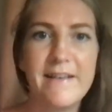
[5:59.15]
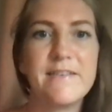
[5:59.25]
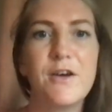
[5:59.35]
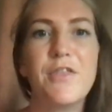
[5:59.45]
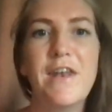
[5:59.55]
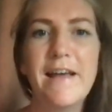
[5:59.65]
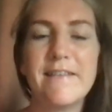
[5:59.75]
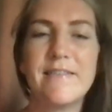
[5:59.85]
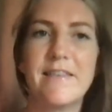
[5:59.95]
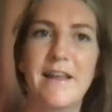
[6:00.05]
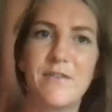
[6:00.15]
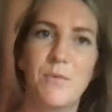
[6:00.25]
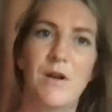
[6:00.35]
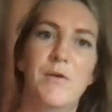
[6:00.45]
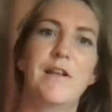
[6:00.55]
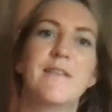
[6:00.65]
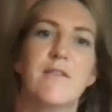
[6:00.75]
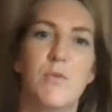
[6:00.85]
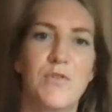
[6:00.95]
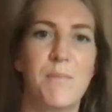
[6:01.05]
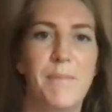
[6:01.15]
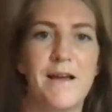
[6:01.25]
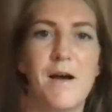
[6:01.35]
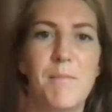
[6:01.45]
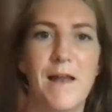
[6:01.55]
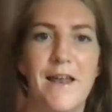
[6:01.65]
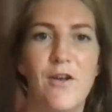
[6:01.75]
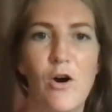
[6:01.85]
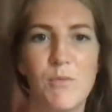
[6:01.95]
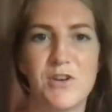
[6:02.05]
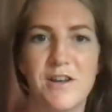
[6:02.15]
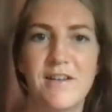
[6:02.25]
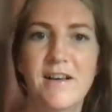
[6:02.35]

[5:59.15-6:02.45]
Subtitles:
so the next one I wanted to cover was the bigger plan option.